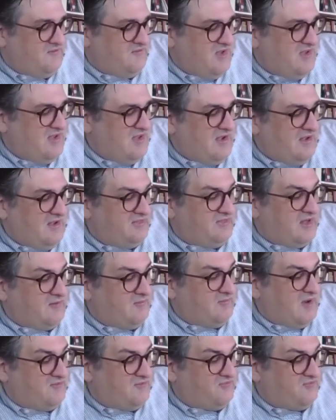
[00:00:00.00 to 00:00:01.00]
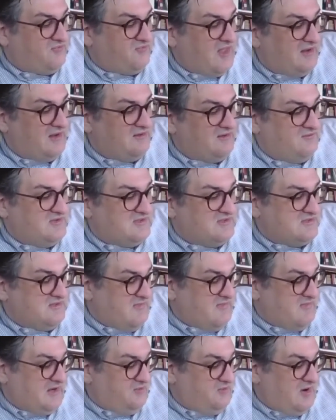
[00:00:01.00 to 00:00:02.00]
I thought about flying to visit
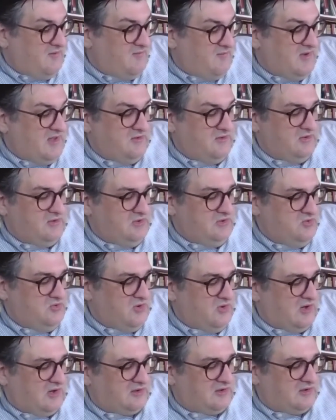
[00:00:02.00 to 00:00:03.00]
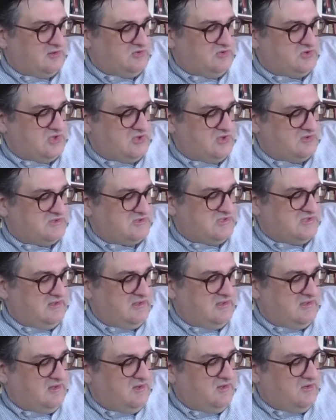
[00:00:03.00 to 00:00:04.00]
my grandmother in Newark, New Jersey,
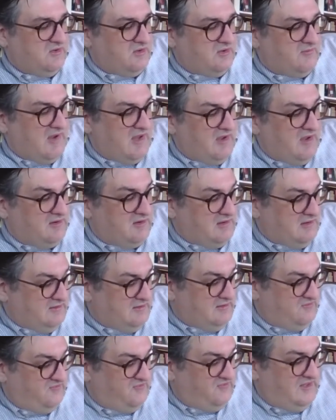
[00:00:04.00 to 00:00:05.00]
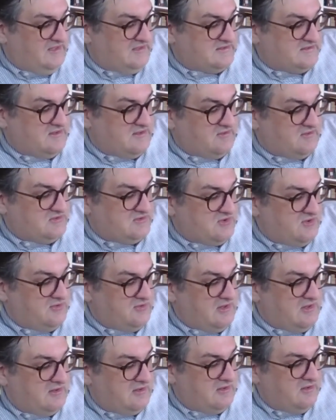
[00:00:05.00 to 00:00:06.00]
or my uncle in Phoenix,
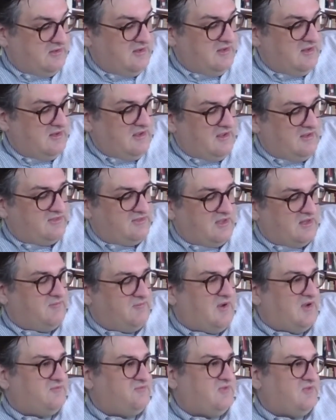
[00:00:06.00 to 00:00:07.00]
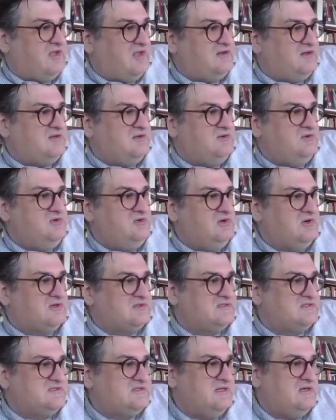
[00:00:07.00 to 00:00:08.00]
Arizona. I thought about flying to New York
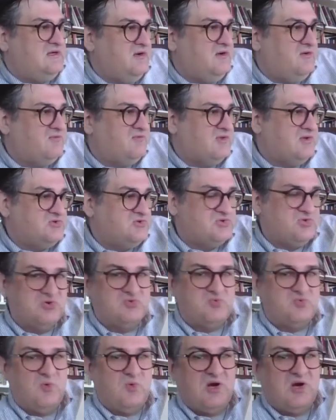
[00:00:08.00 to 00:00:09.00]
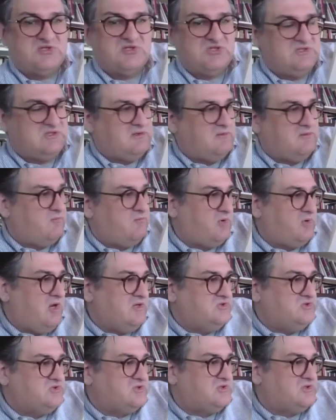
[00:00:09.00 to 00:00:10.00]
City over the George Washington
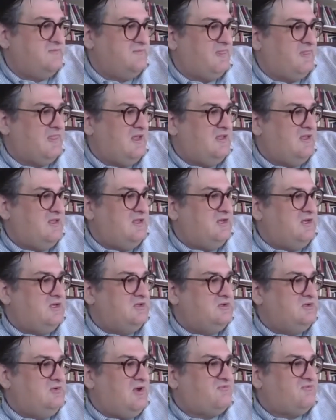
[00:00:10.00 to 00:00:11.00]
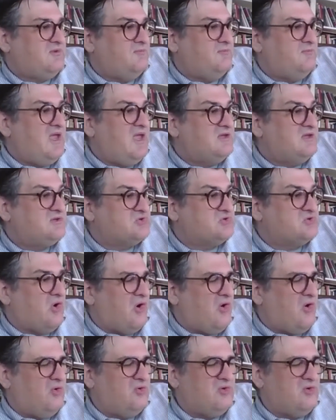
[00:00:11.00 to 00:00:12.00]
Bridge. Do you have to pay a
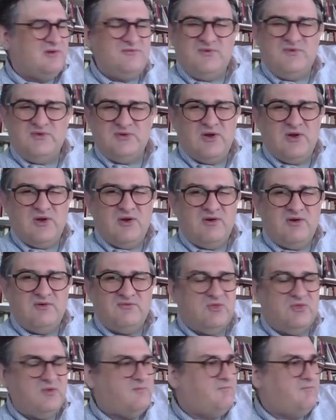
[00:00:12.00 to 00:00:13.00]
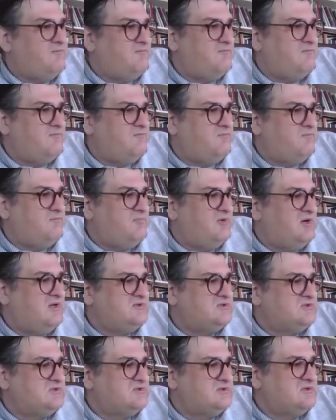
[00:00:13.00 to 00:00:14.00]
toll if you go over the
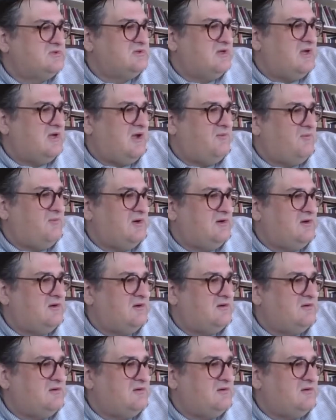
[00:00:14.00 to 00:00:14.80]
bridge, I wonder?